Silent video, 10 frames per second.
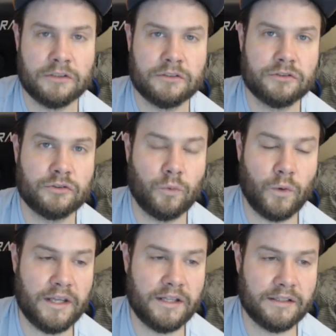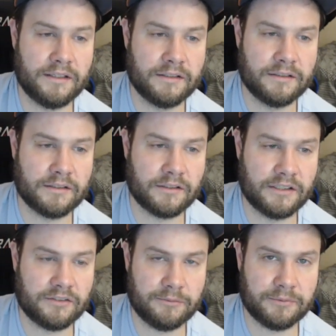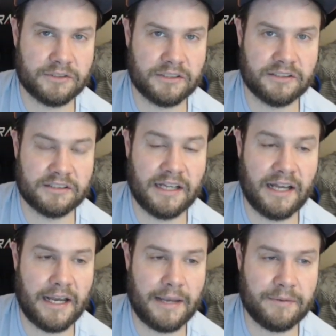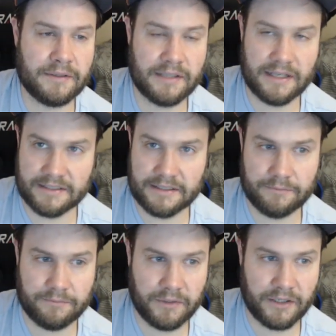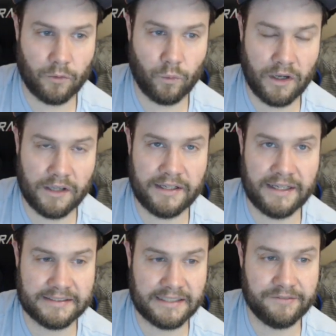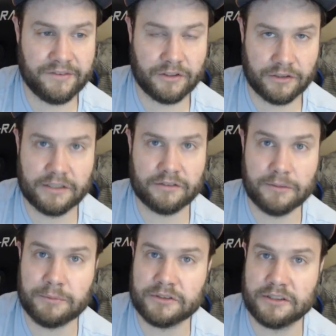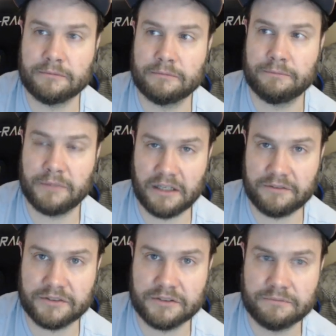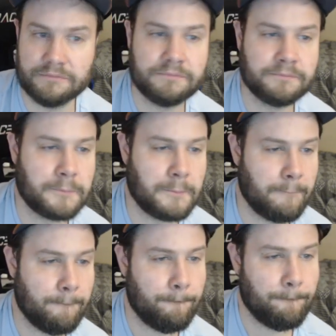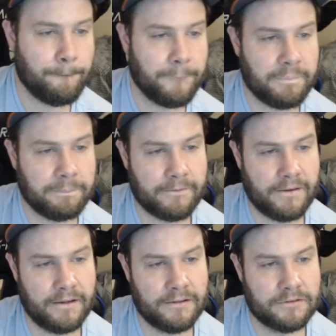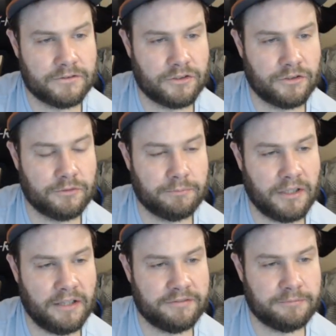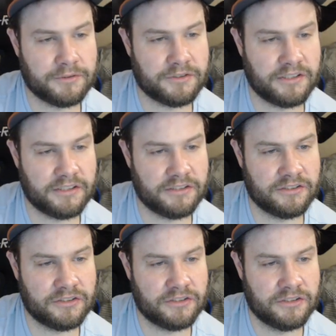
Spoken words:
to win 33% of the time, player 1 has to have 33% bluffs. Okay, so your bluff percentage